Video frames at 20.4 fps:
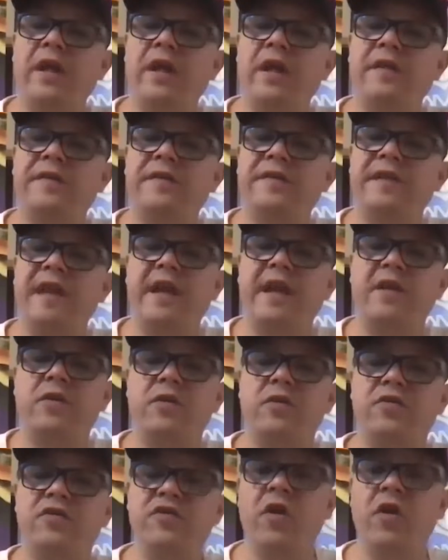thank
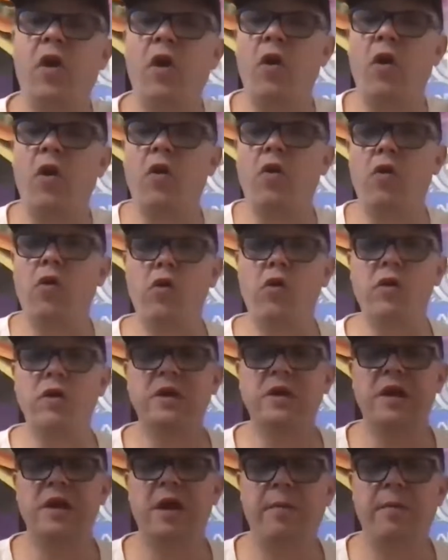you. So
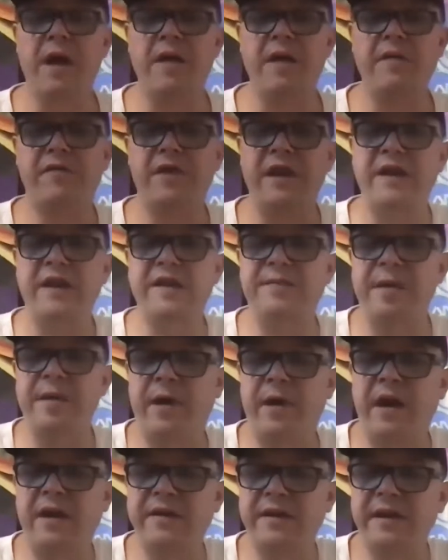my friends, my
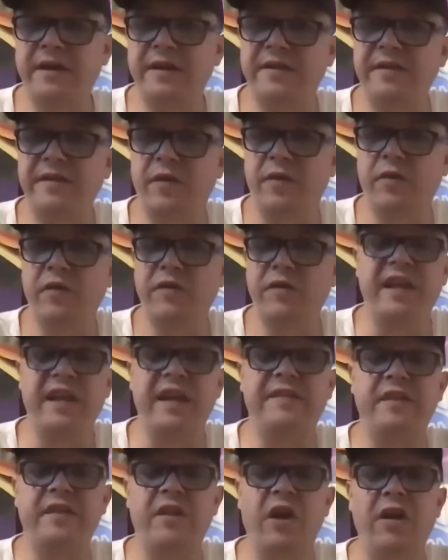partner. So
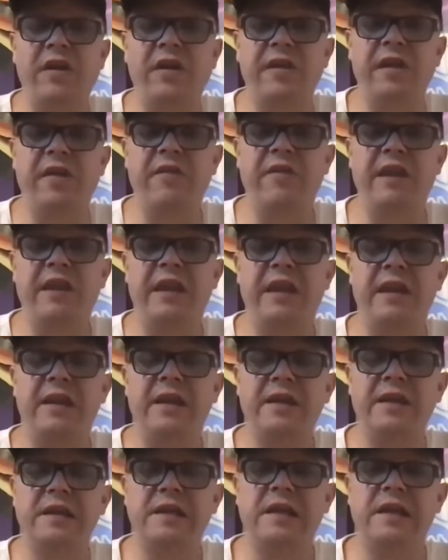thanks a lot, Vili.
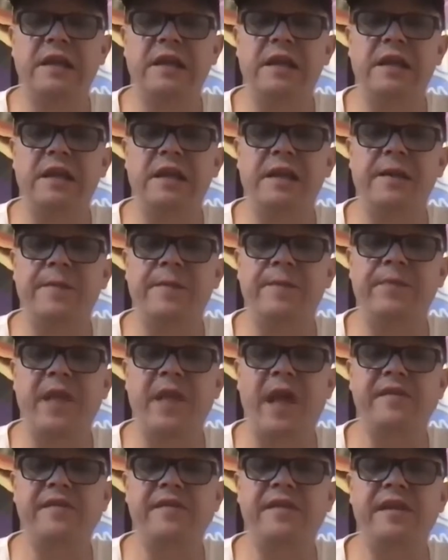
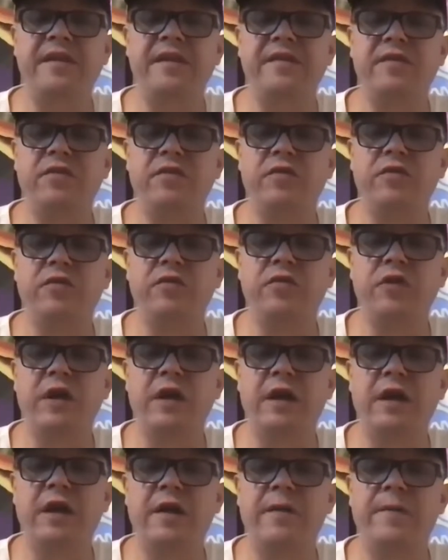I think
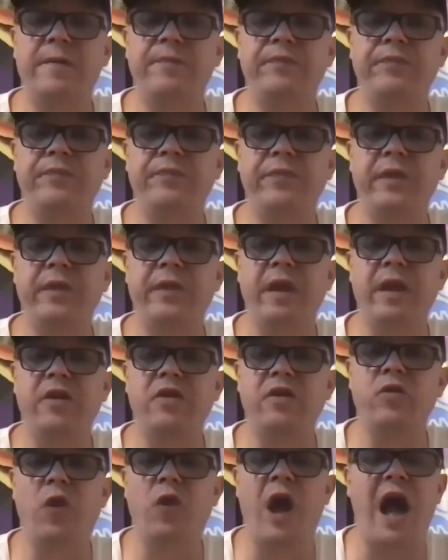
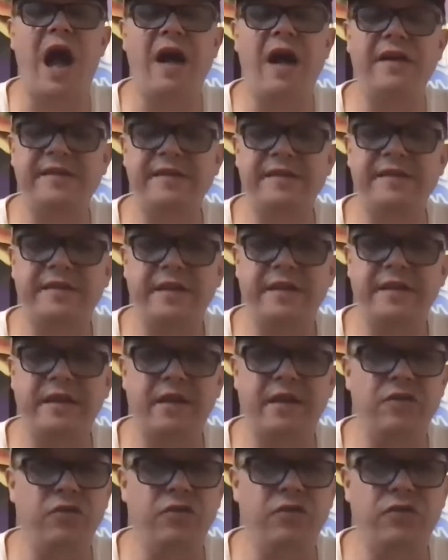you asked
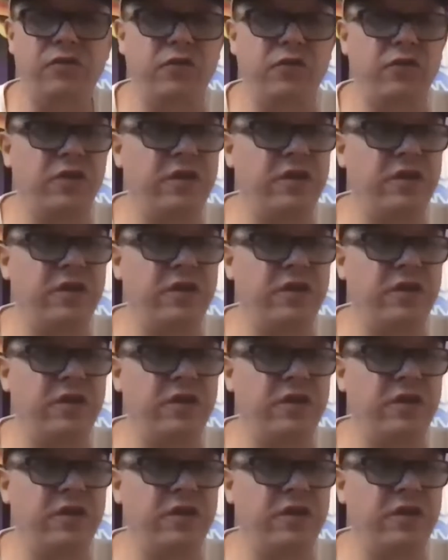you